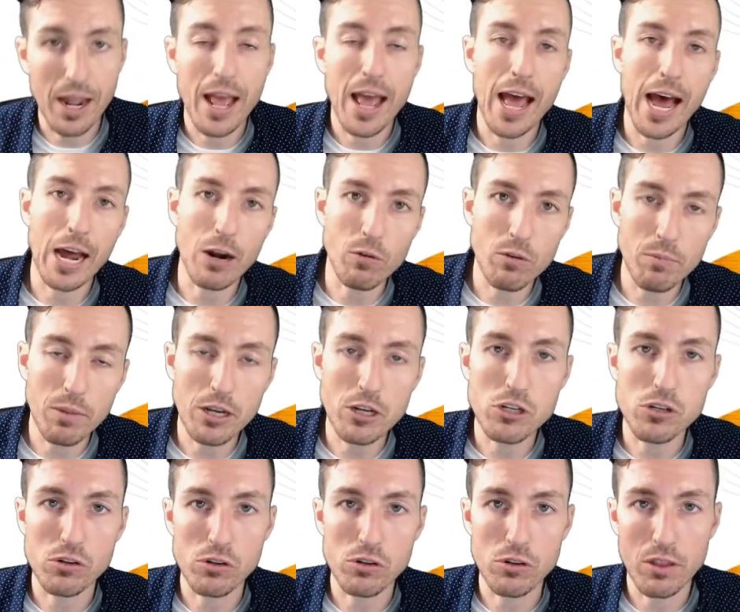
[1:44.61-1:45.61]
How do we make
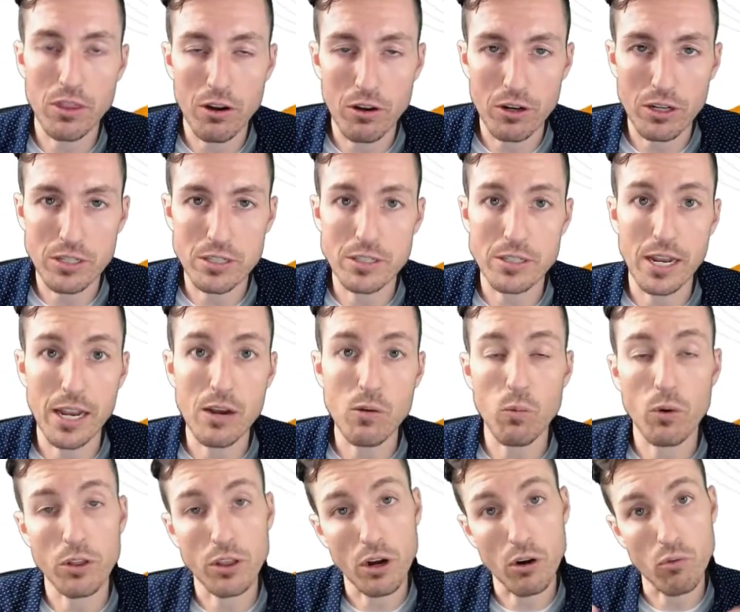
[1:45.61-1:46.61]
sure that they're in a state
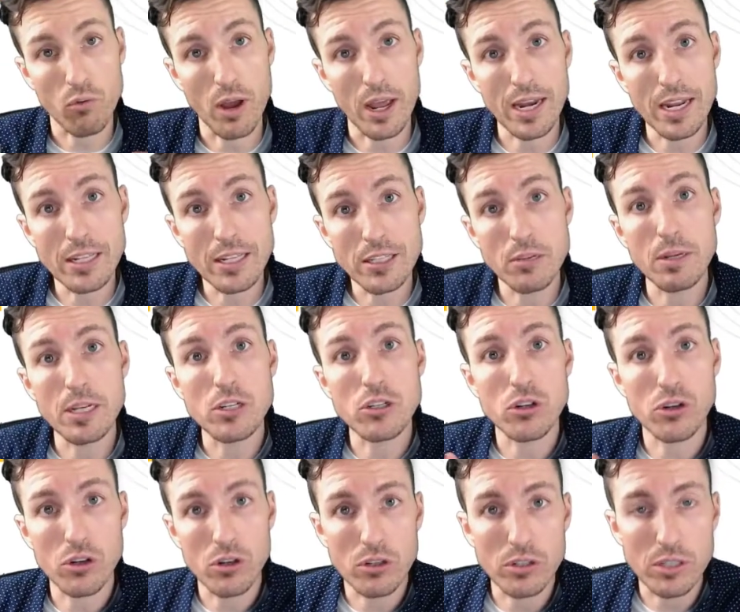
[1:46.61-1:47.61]
where they're ready to be
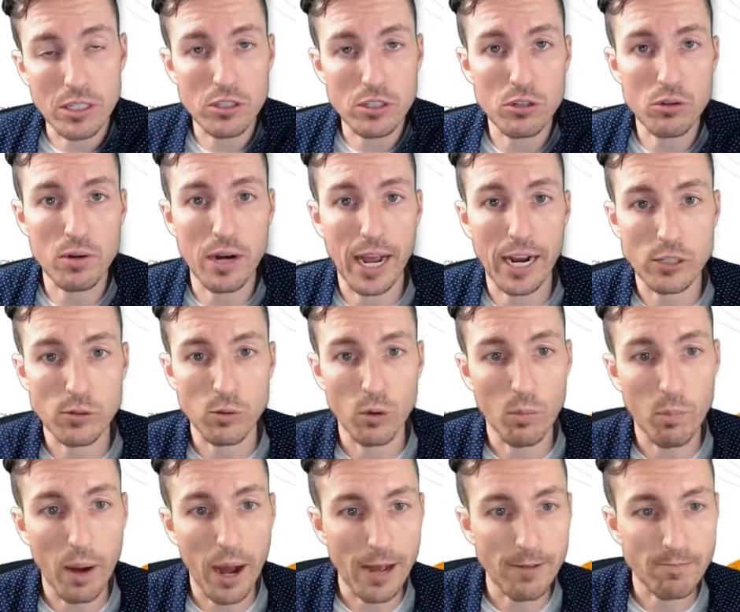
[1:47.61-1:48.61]
turned into an actual
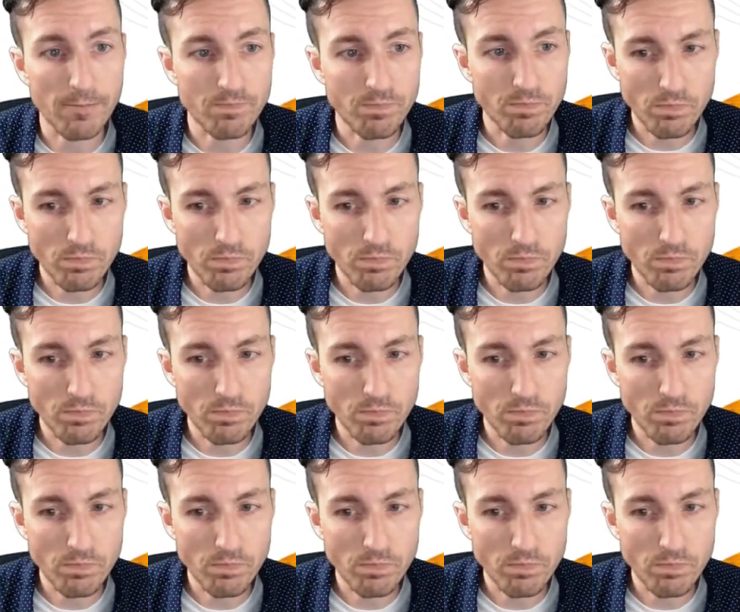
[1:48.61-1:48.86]
bot?